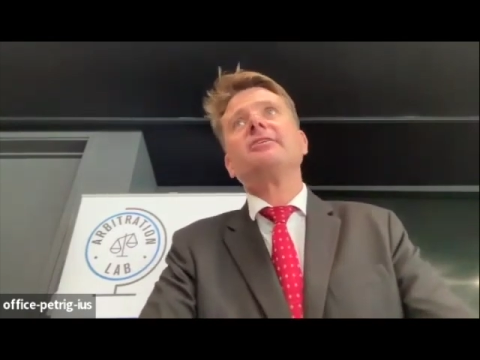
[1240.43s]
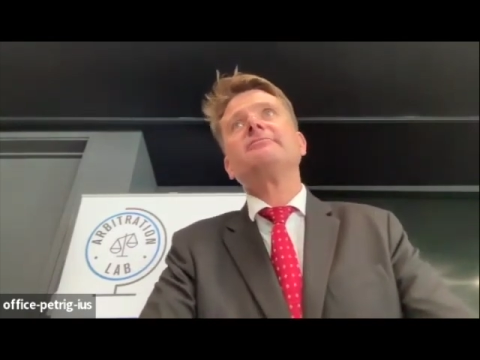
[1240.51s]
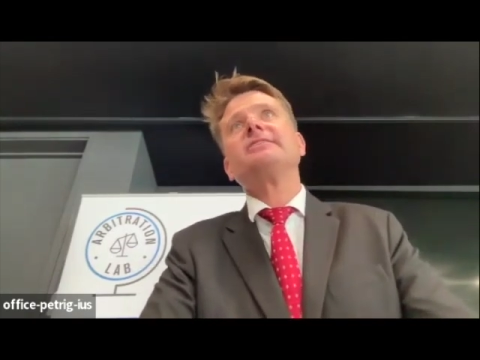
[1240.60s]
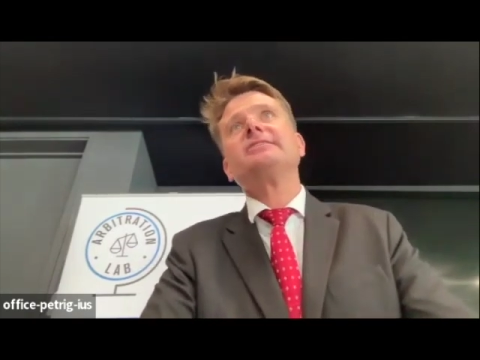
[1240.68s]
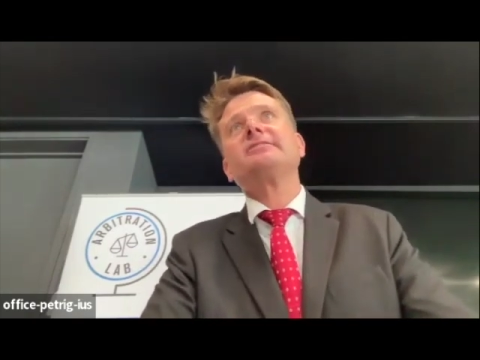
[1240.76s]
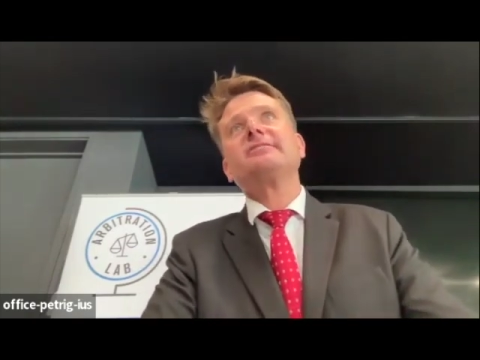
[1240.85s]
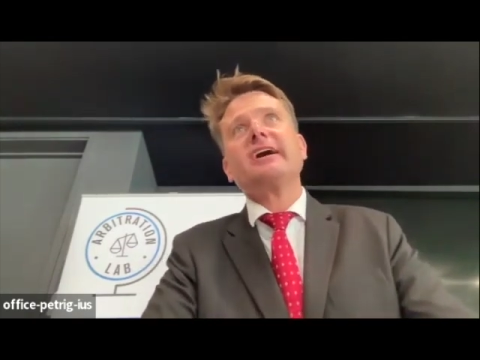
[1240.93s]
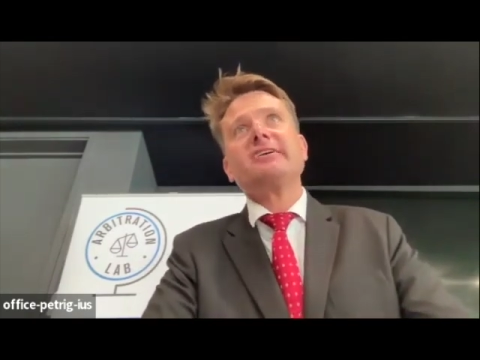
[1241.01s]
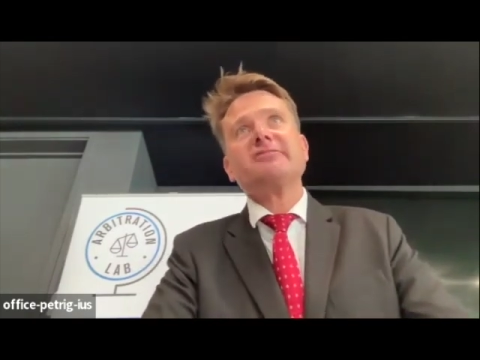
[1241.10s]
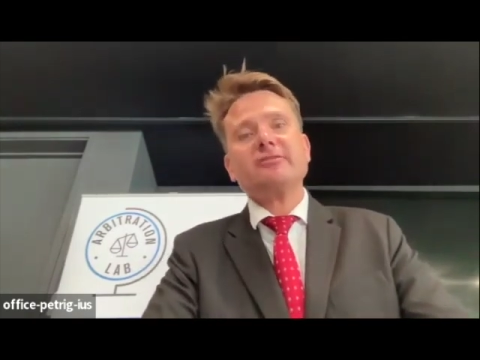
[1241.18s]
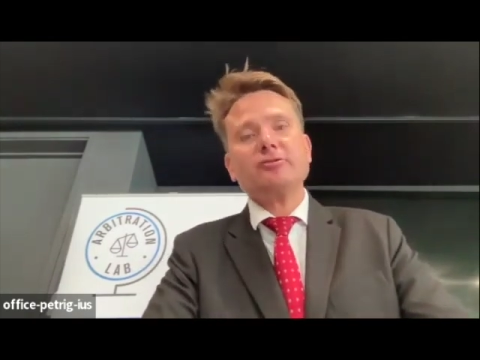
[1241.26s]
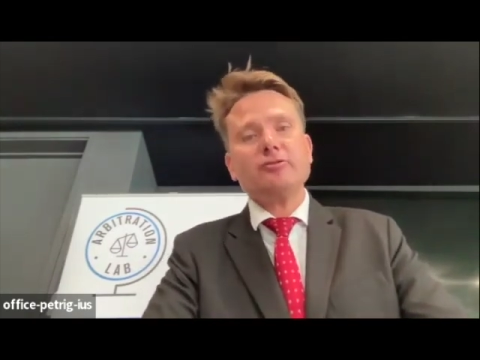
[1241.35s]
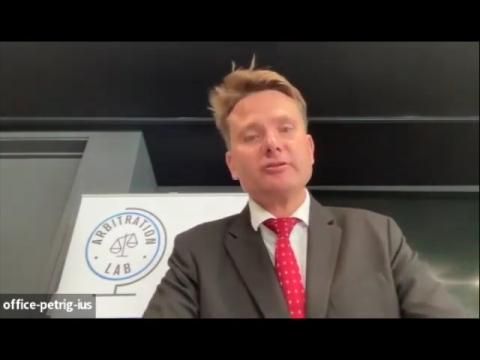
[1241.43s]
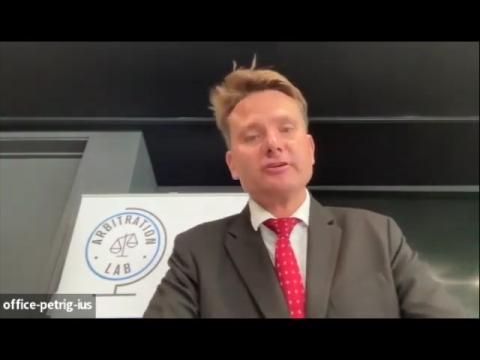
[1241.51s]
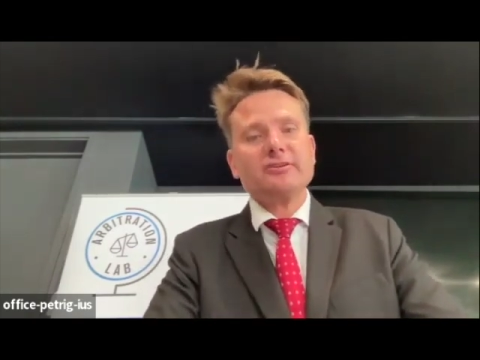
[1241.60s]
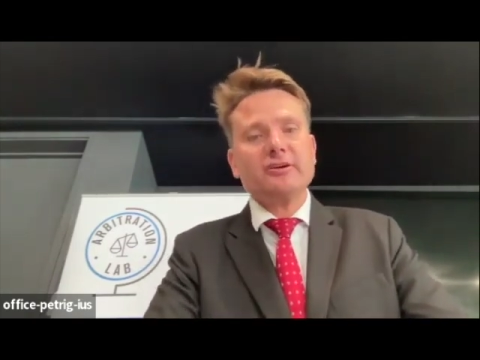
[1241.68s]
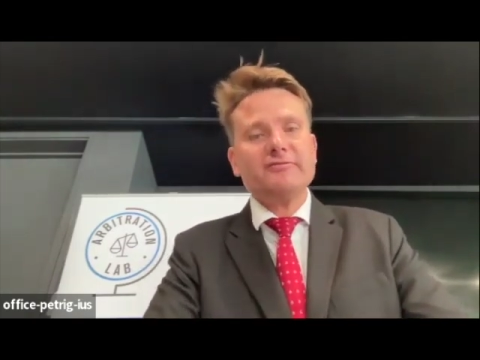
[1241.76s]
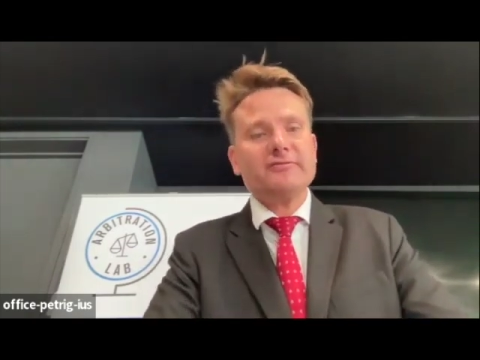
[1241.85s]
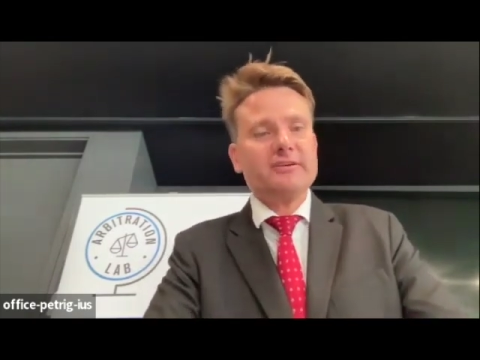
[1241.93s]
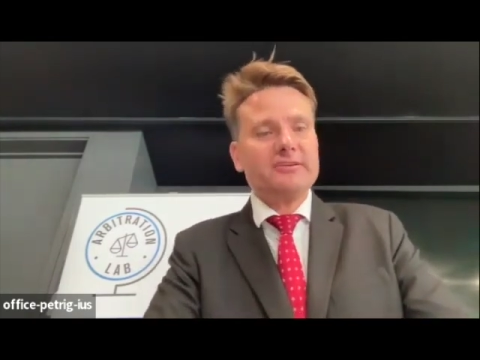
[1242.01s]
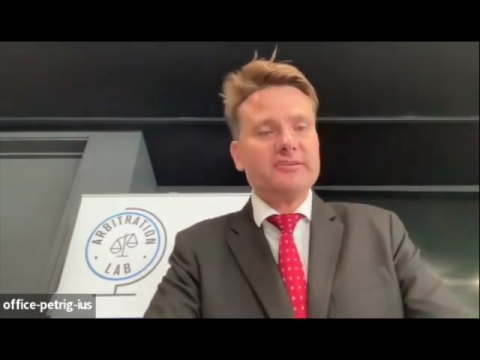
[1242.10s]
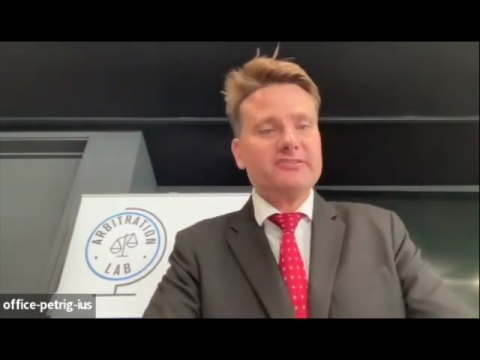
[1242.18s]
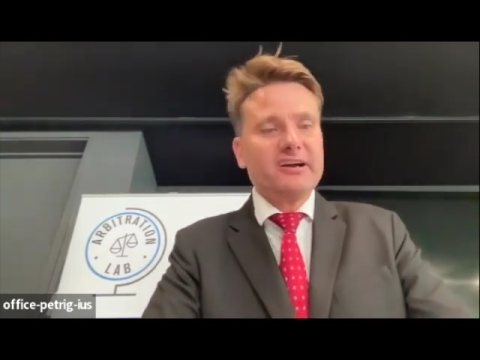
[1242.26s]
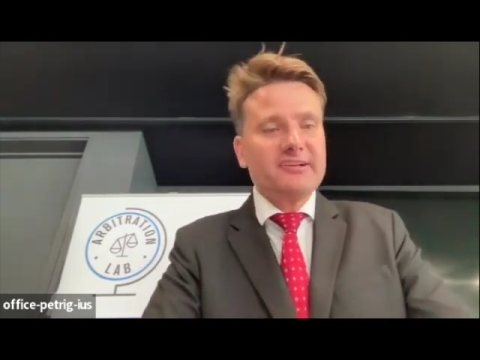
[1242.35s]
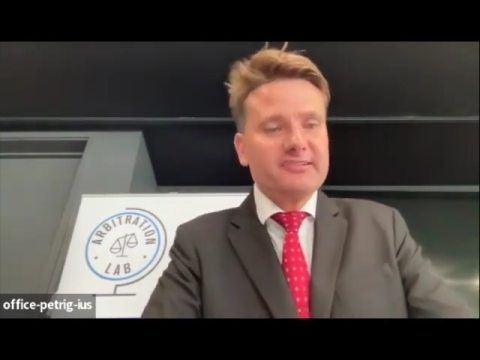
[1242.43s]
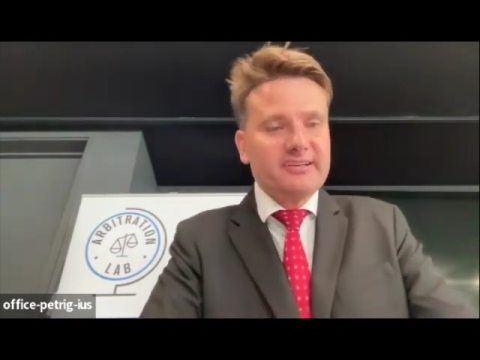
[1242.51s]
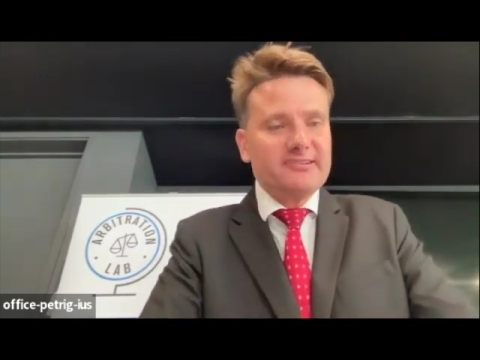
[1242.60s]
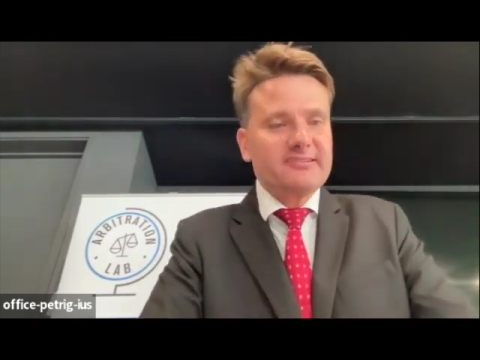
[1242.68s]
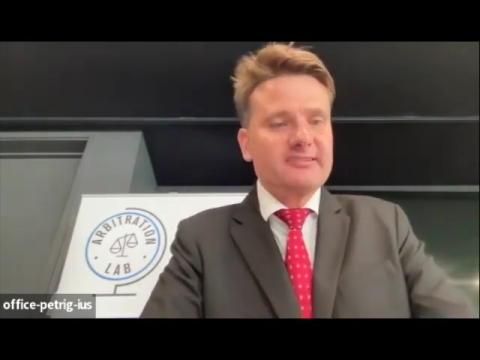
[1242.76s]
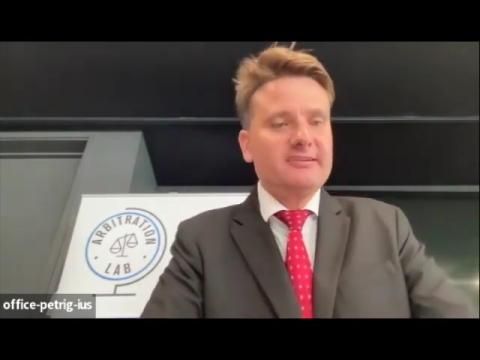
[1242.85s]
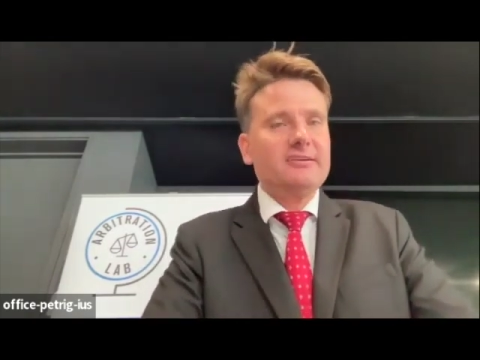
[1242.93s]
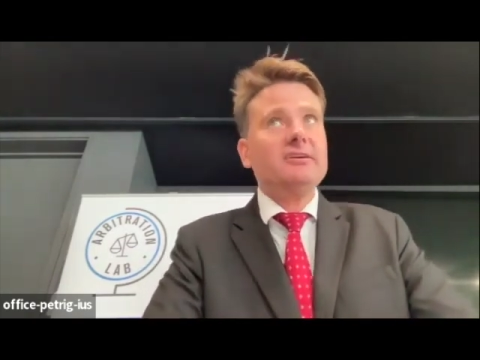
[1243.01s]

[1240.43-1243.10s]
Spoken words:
of the International Court of Justice.